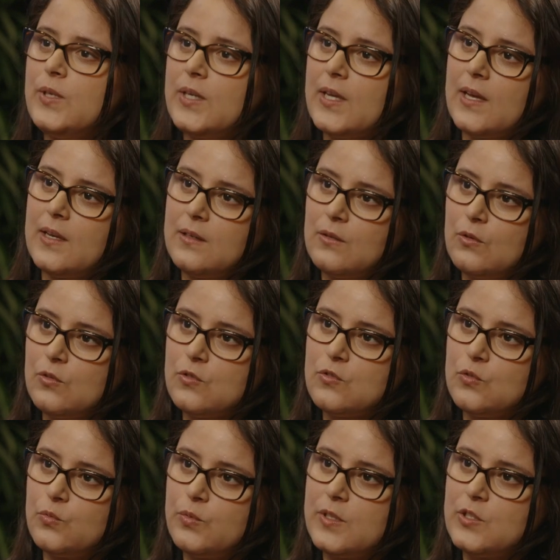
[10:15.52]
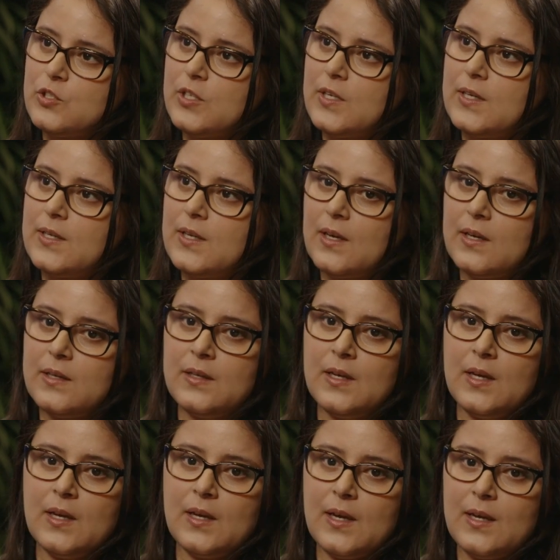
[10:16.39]
we can also with GenAI
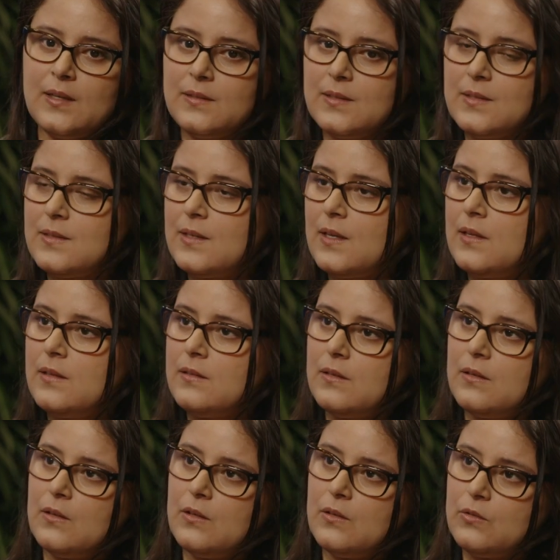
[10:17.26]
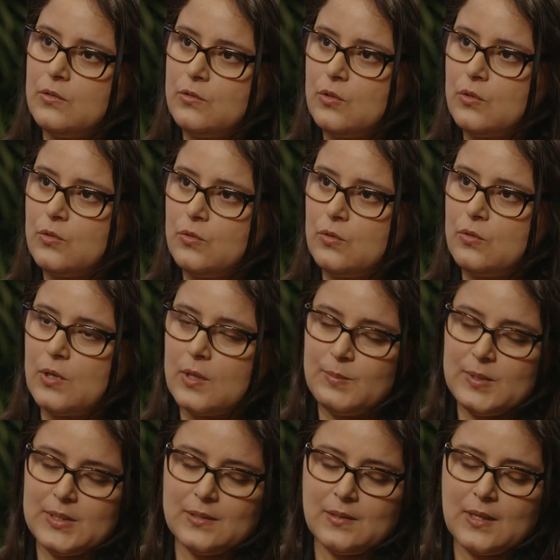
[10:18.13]
understand the technology.
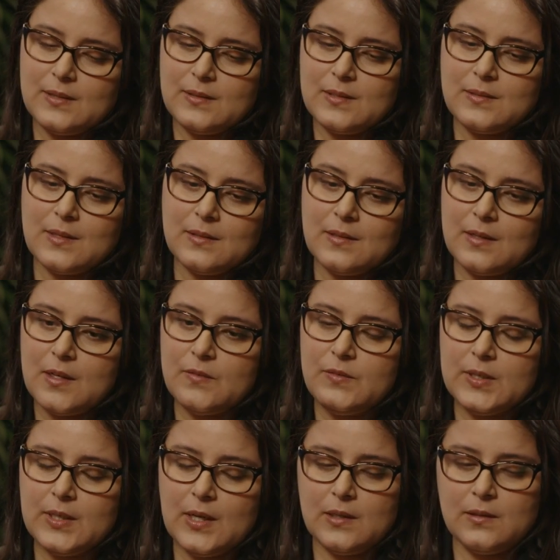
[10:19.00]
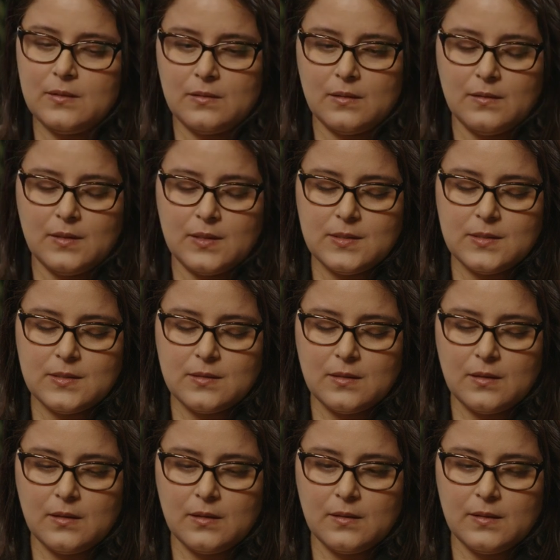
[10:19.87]
I mean, understand and navigate
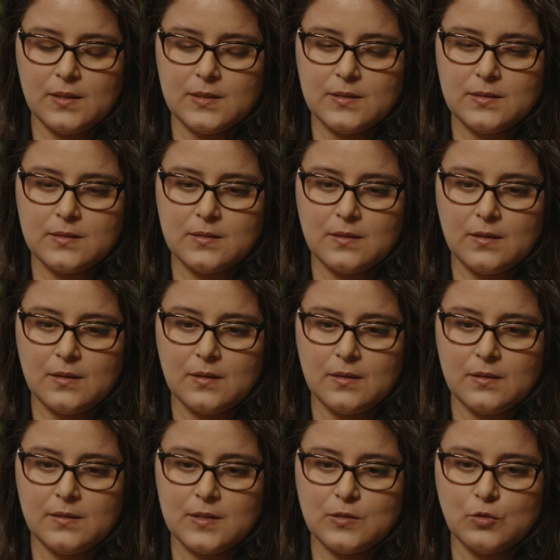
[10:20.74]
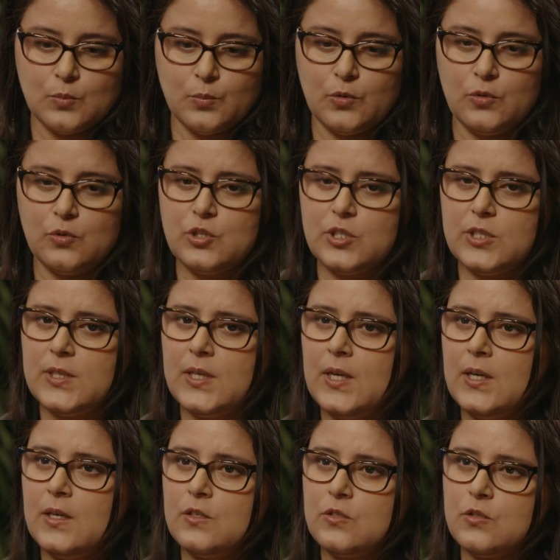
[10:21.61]
this this topology.
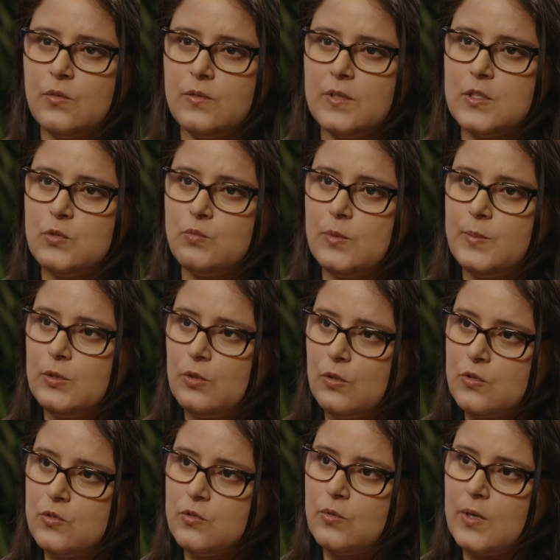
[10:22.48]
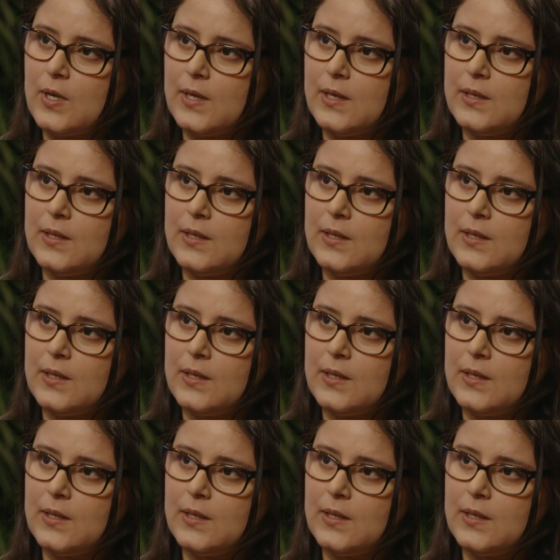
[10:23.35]
So this will be also